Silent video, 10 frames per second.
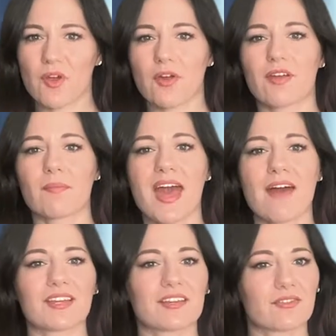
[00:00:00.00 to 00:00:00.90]
program
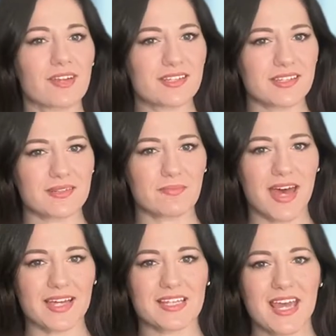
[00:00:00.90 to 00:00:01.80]
have increased
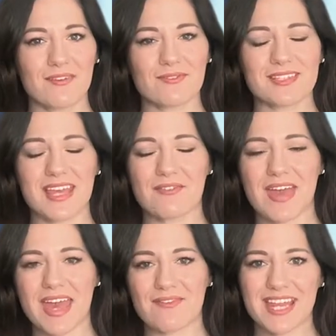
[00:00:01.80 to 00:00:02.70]
demand for safe haven